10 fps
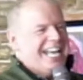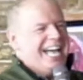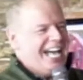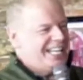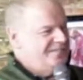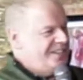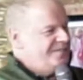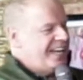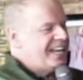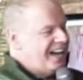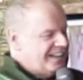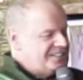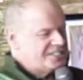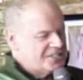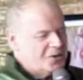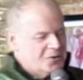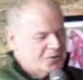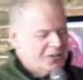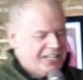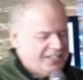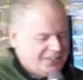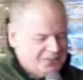I can be my conscious co-creator